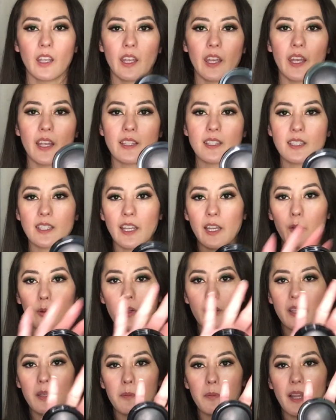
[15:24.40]
It's like one
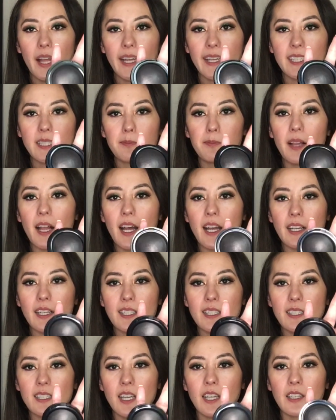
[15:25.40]
of the blackest blacks
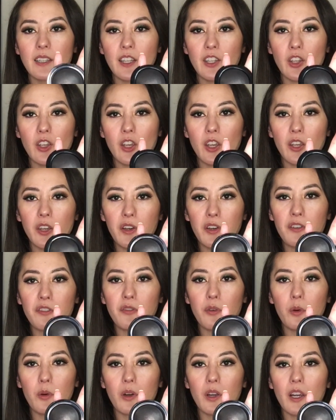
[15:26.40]
that you can go
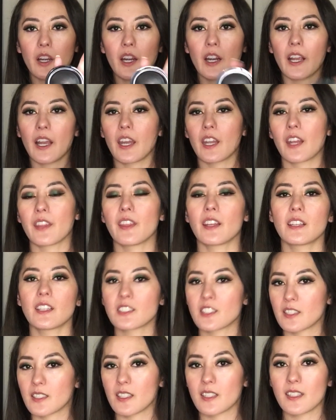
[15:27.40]
for, and I think that's
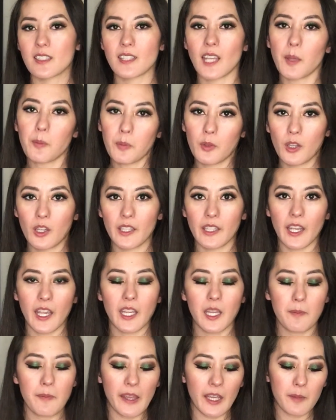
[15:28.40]
just a staple in
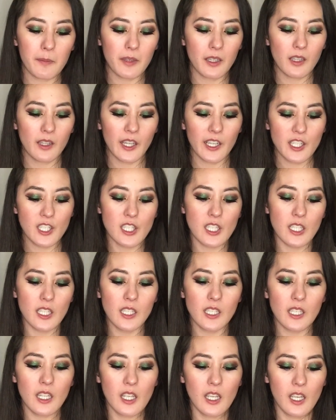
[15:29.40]
any makeup
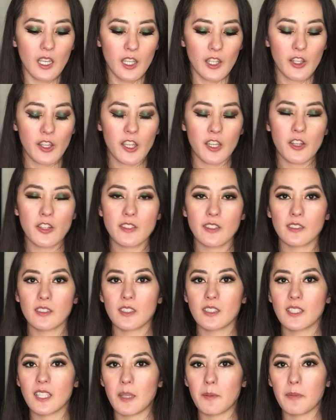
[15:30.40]
collection. You can use it to
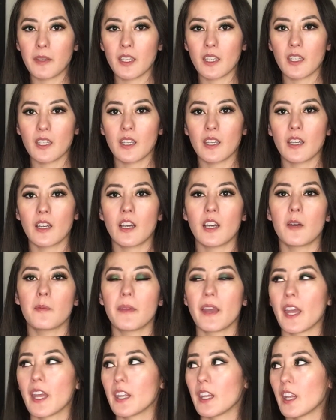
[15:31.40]
deepen
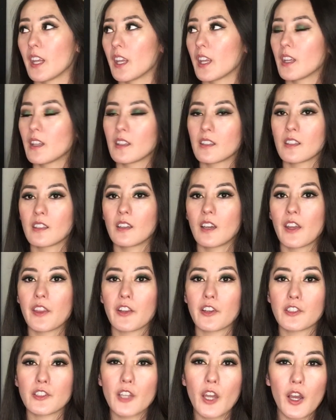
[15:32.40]
any other
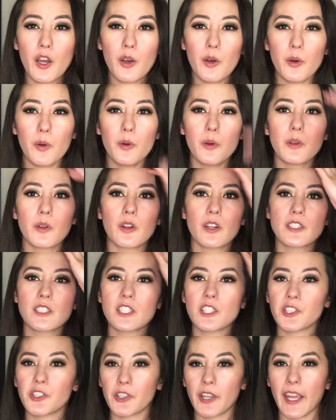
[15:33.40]
tone or just
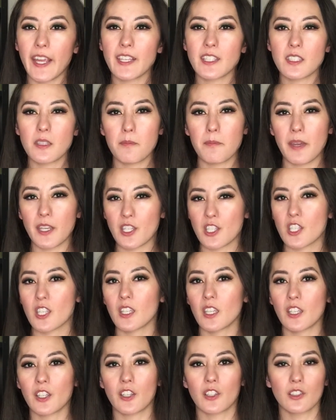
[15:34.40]
create dimension
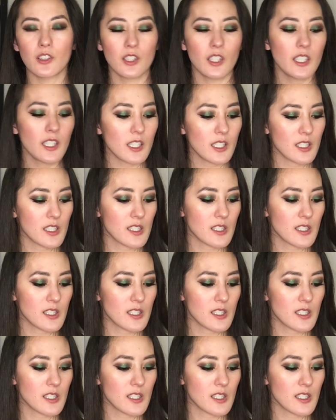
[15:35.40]
in your look.